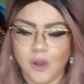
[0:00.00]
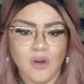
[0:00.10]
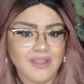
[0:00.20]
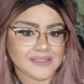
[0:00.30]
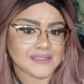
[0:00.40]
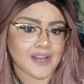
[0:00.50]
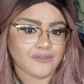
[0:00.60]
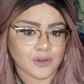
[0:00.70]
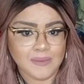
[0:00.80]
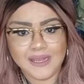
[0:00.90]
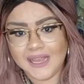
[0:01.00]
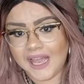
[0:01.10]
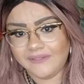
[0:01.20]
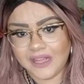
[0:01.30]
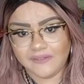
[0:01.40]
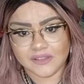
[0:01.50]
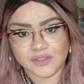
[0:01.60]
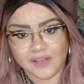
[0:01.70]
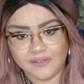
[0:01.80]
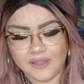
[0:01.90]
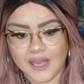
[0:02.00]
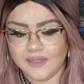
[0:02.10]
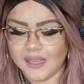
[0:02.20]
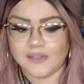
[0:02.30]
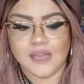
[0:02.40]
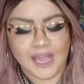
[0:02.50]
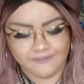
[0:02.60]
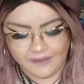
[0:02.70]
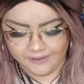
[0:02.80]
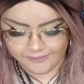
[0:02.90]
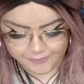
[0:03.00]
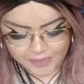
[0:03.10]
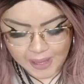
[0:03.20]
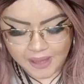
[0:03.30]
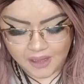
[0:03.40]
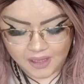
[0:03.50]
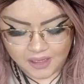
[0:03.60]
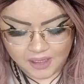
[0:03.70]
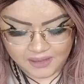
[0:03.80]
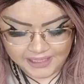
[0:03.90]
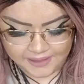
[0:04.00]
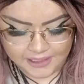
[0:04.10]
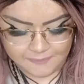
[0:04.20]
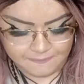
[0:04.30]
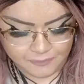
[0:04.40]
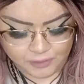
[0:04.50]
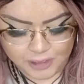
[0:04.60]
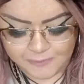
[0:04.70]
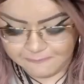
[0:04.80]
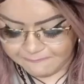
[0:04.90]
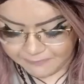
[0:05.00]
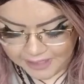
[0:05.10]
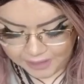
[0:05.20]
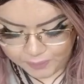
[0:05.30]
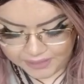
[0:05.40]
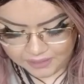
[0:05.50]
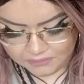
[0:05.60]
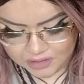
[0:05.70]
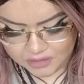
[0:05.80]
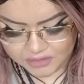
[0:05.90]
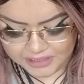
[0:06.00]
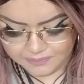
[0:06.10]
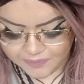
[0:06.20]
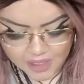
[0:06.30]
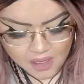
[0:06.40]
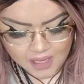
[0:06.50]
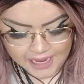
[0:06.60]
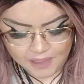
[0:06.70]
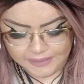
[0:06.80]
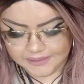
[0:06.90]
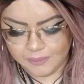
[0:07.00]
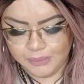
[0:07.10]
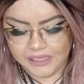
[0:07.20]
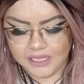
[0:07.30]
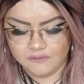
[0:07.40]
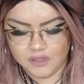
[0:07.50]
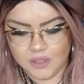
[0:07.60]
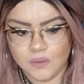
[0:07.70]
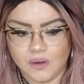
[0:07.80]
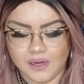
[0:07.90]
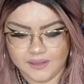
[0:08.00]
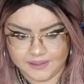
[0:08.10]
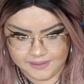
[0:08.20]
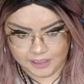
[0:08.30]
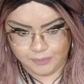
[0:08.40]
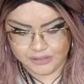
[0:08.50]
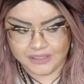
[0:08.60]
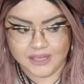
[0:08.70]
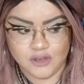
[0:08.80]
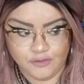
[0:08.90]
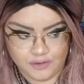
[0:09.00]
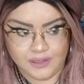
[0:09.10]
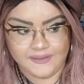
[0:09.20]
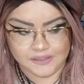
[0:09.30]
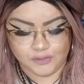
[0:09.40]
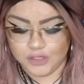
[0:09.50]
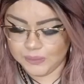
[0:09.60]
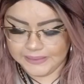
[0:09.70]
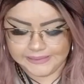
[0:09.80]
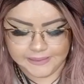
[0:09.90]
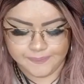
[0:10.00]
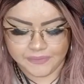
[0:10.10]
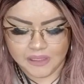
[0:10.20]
oh this is not for me I have never suffered that then high five candy for you Halloween trick or treat anyways but if you are this kind of person that you feel like this for you listen